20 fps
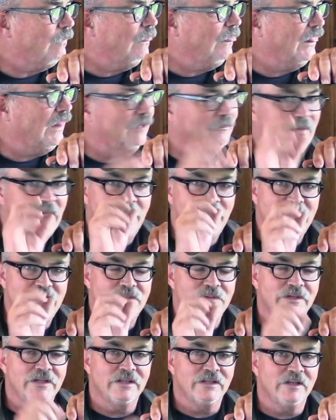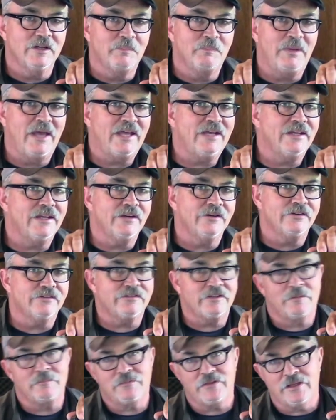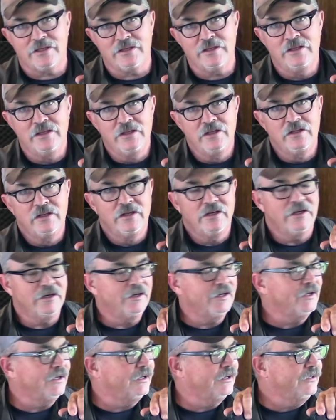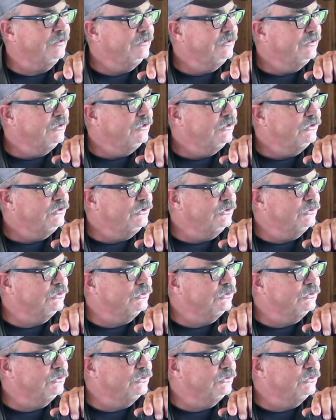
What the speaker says: maybe doing a little bedding or something, you